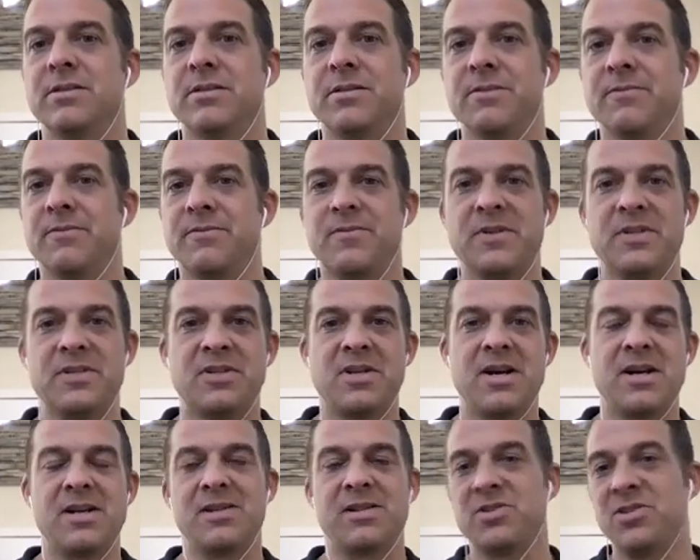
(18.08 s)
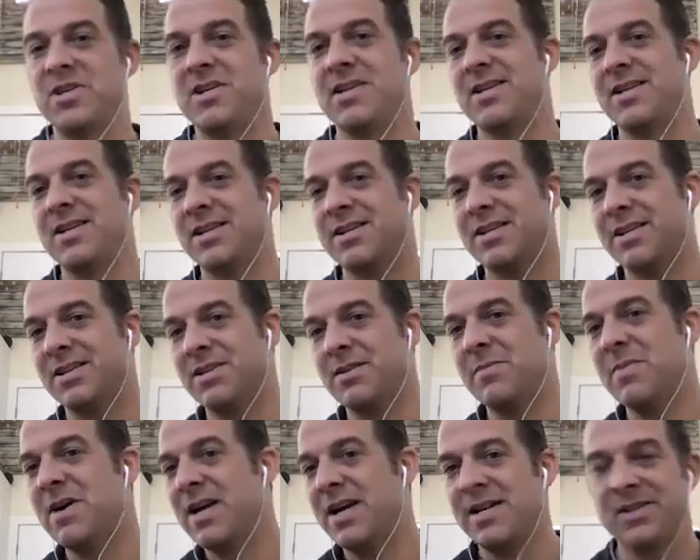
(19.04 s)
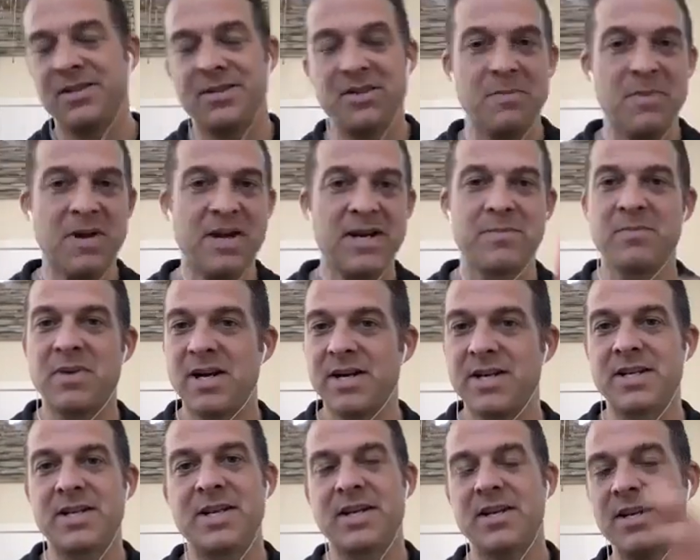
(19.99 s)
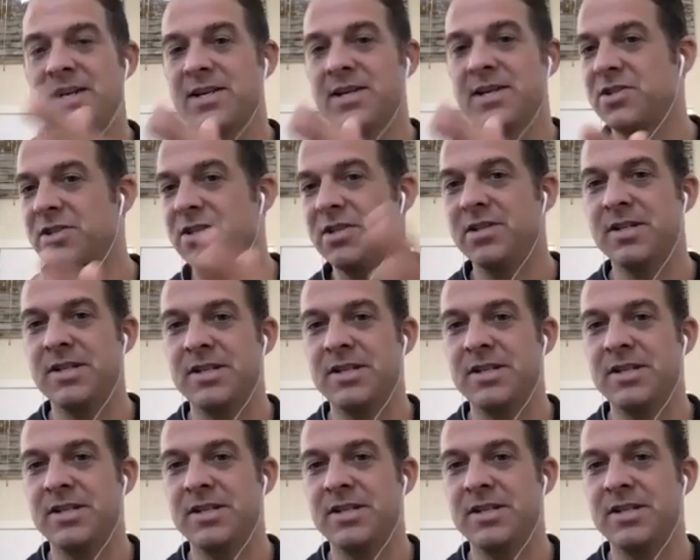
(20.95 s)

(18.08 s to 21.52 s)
physiology and the mind body connection.